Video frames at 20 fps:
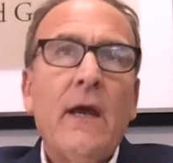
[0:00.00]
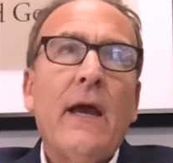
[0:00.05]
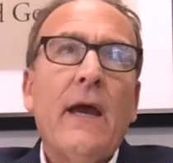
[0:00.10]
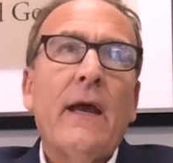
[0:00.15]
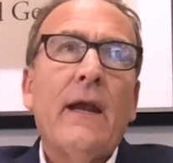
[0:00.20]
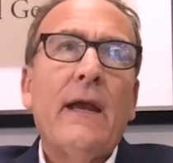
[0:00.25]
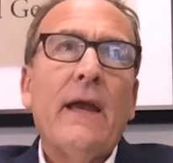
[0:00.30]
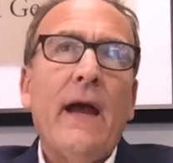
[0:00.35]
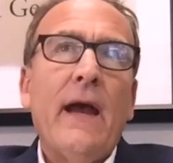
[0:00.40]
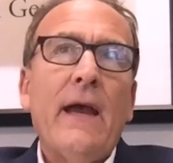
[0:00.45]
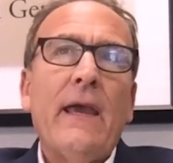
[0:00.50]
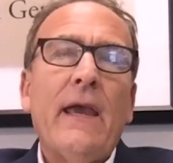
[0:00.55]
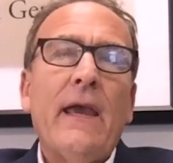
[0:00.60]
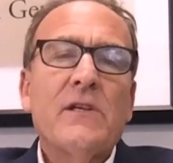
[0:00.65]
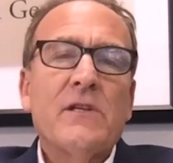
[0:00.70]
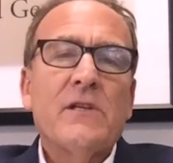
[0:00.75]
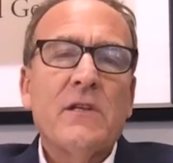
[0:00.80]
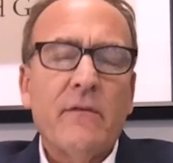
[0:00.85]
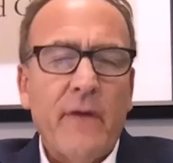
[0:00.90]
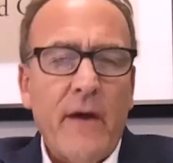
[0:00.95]
And I
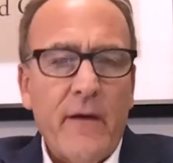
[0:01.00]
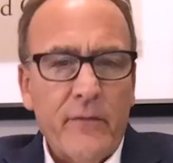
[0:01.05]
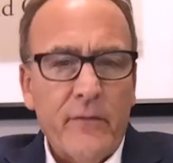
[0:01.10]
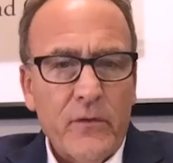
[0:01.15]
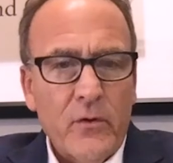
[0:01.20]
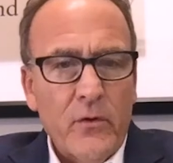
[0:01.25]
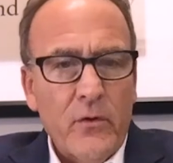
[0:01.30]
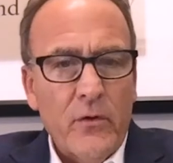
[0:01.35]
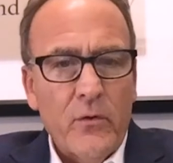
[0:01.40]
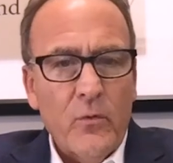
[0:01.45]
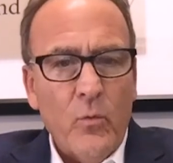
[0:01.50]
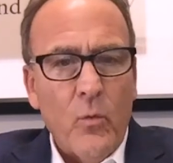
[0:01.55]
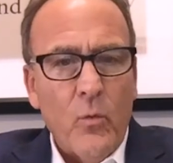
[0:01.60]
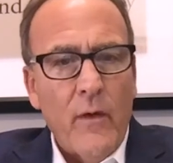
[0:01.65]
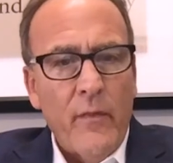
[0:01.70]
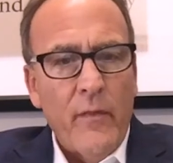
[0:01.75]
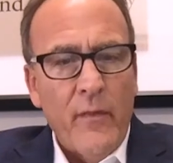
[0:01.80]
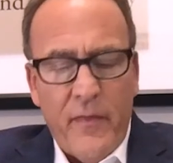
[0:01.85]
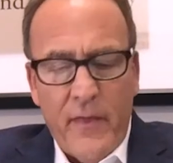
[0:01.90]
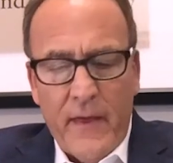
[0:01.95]
guess if I've learned
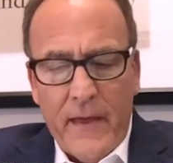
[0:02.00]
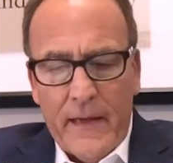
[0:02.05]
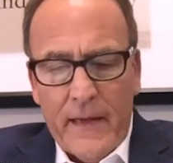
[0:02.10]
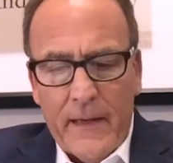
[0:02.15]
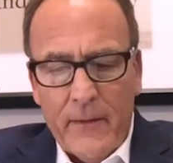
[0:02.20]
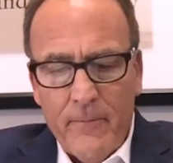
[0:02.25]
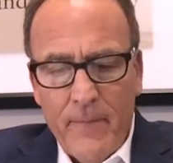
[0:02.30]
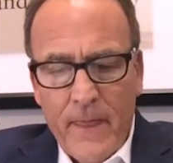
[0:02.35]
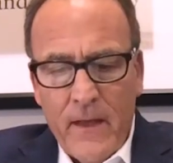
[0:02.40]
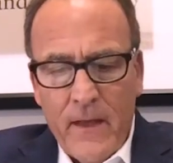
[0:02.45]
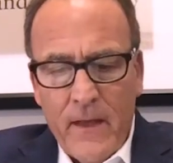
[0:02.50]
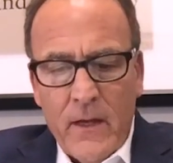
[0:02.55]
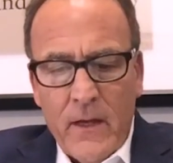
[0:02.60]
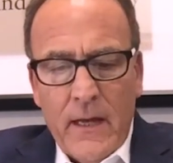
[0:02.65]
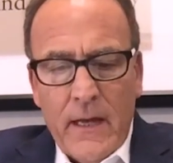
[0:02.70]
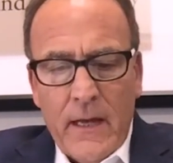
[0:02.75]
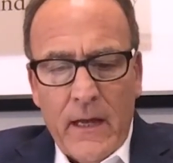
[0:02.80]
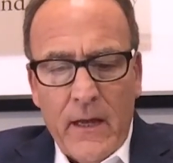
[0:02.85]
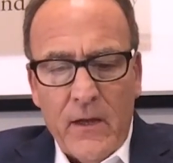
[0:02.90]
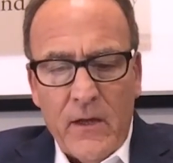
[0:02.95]
one thing,
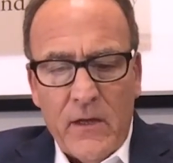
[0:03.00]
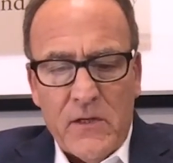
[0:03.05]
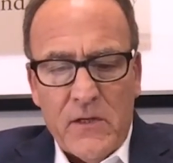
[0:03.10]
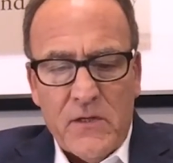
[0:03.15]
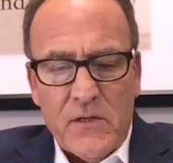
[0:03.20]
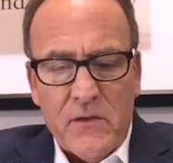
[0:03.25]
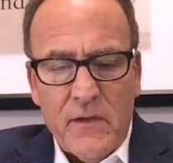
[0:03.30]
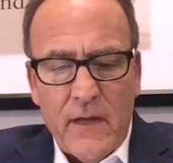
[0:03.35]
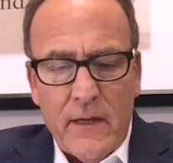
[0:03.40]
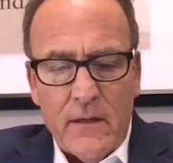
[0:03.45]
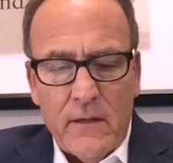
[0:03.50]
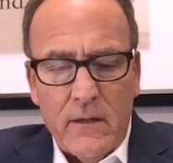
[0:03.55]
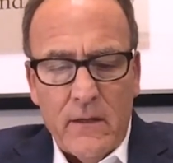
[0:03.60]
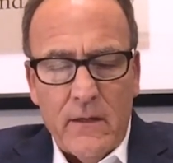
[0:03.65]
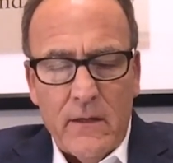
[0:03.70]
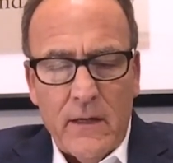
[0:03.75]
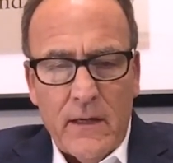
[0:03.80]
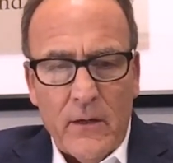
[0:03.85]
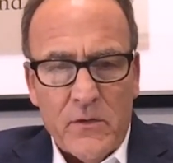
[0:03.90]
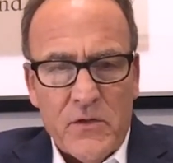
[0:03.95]
is that
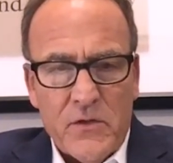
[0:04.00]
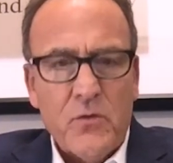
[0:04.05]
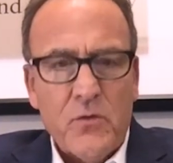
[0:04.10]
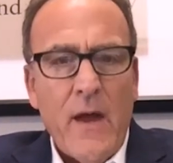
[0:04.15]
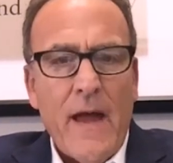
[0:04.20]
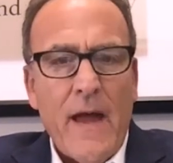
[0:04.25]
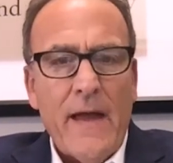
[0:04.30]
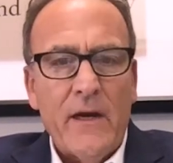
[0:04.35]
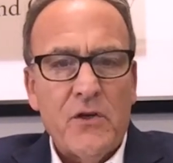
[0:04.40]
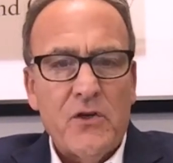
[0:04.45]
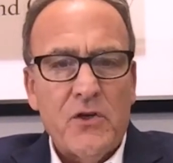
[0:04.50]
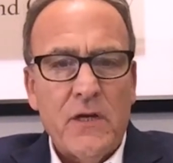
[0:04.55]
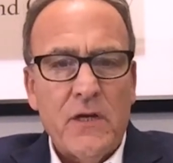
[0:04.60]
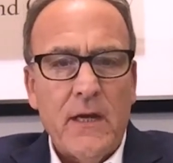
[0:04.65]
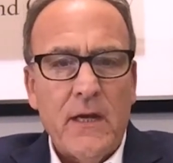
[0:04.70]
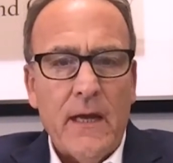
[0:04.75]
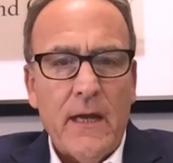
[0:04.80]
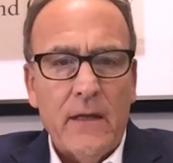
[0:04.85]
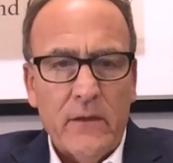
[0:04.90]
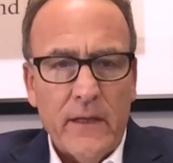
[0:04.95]

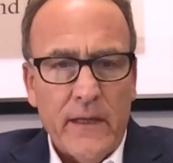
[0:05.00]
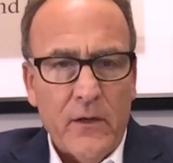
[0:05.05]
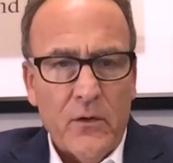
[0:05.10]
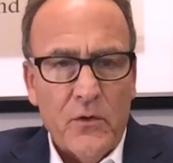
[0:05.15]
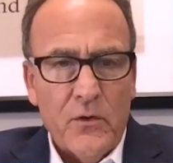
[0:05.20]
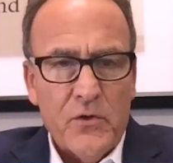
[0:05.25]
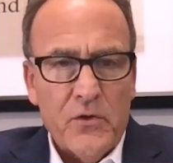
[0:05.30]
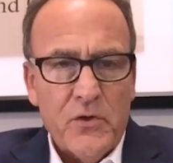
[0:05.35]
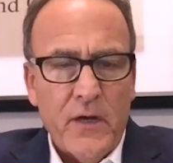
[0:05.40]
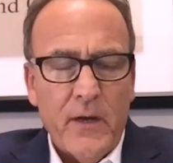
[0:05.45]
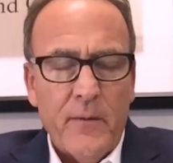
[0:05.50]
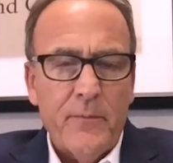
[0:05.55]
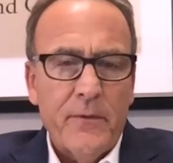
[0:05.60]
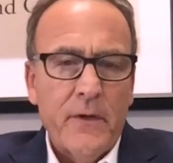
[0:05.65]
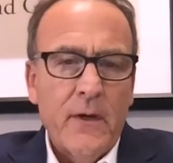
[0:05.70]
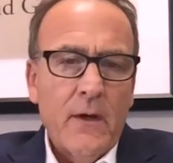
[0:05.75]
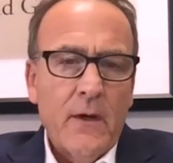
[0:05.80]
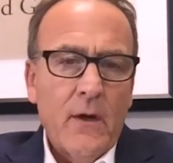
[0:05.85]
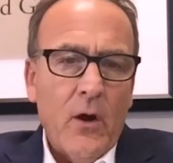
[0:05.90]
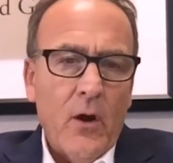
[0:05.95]
strategy and leadership
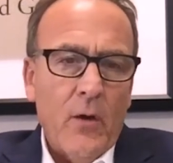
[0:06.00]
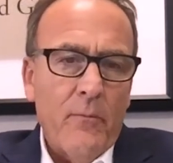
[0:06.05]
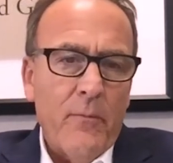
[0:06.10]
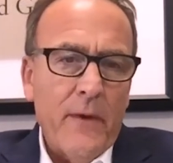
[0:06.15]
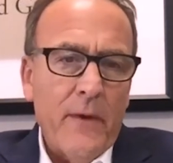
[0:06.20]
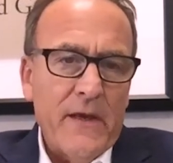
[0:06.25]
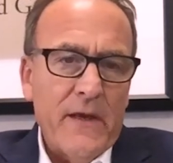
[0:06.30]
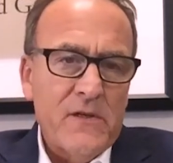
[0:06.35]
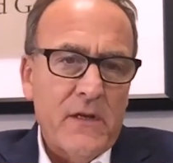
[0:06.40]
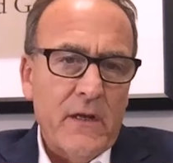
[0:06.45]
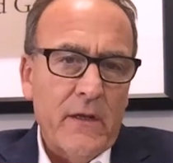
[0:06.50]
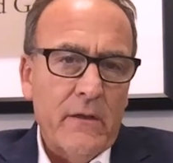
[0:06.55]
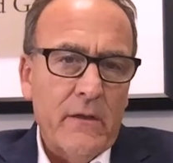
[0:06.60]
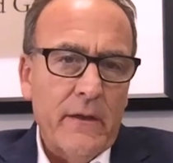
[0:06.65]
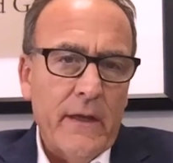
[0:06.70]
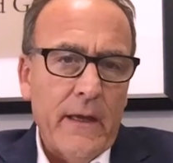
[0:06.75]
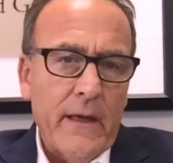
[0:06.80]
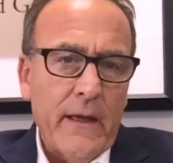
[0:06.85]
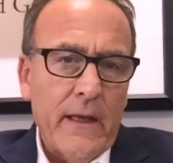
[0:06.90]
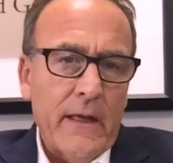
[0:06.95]
are
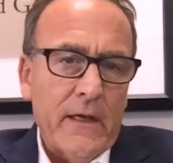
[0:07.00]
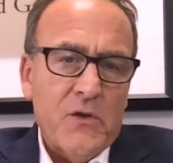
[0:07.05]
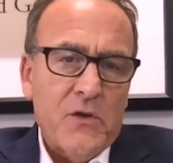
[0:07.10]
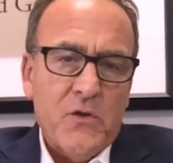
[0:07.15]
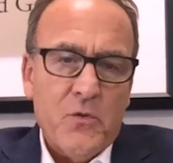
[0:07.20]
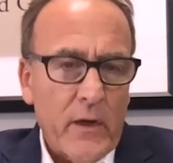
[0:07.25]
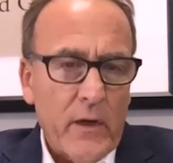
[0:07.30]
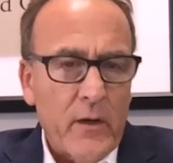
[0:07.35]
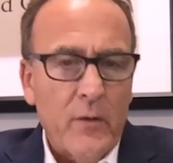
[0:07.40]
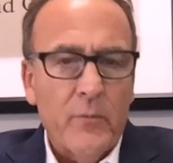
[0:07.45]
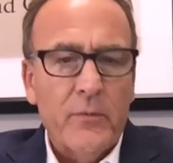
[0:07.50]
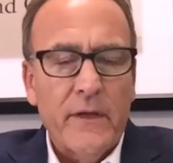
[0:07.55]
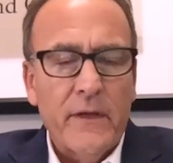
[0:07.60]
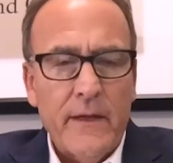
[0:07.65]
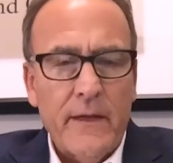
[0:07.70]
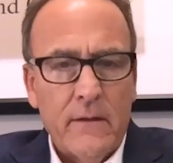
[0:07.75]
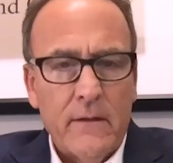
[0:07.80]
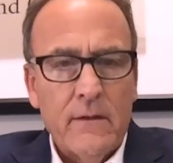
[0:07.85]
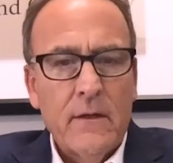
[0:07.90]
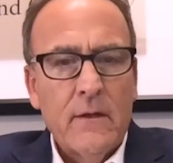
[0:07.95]
basically
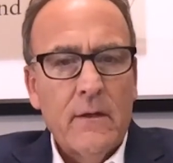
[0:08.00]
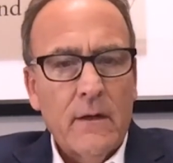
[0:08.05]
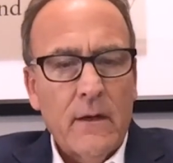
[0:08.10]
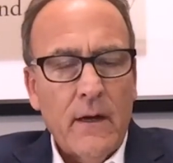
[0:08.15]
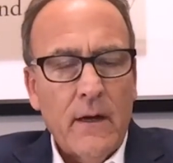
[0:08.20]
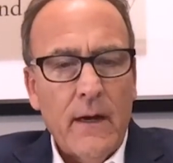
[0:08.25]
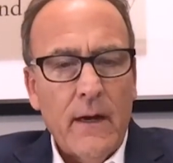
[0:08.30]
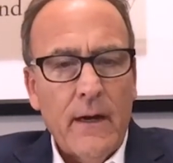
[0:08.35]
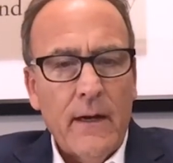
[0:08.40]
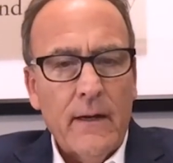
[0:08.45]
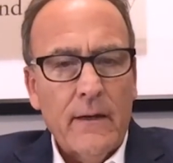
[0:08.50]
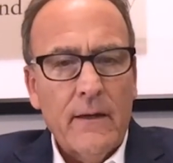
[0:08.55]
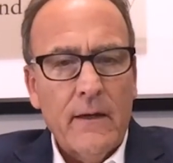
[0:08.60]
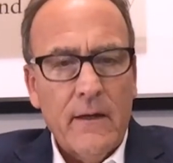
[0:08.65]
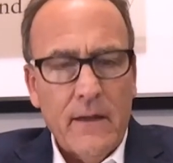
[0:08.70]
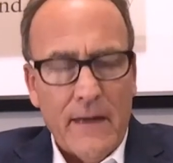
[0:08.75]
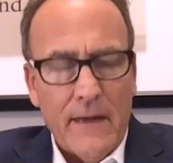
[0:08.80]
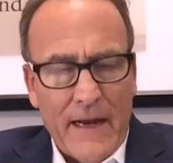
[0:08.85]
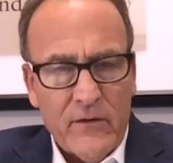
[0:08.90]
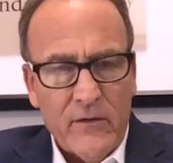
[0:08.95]
inextricably
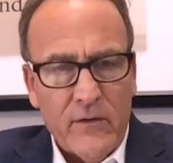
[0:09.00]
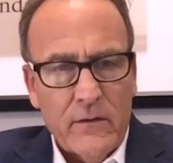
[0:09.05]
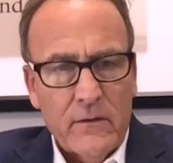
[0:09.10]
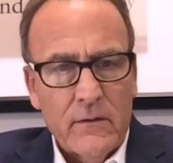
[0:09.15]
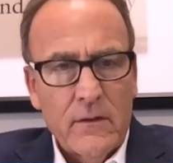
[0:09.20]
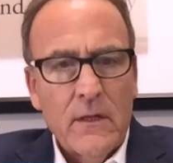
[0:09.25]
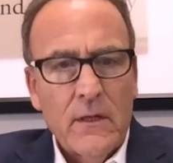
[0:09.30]
connected.